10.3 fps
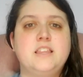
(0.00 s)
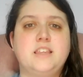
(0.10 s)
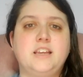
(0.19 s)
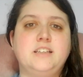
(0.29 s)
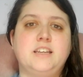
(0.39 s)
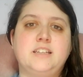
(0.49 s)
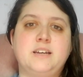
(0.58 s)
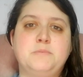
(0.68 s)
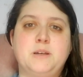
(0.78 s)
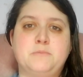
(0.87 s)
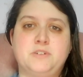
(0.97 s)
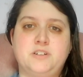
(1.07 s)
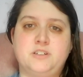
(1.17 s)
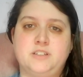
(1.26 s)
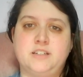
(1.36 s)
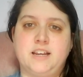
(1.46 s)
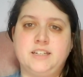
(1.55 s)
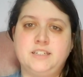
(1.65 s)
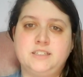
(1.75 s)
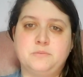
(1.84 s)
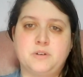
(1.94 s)
Think daytime temperatures in
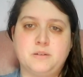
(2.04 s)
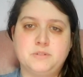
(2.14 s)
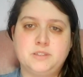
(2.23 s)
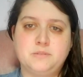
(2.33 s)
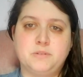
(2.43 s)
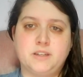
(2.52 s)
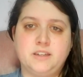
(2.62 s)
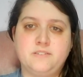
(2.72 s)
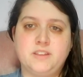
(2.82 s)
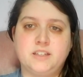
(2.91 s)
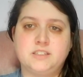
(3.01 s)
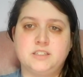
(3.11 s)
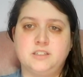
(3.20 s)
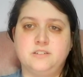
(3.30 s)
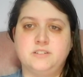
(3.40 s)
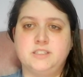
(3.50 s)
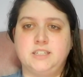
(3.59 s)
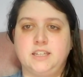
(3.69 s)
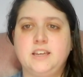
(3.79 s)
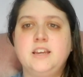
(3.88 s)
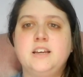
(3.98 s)
90s and promises plenty of things to do and
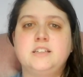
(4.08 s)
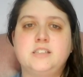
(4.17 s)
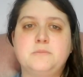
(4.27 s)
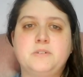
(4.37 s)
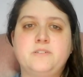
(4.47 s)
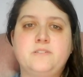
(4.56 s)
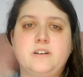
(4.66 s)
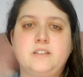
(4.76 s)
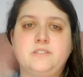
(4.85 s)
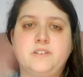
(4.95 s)
see. Summer is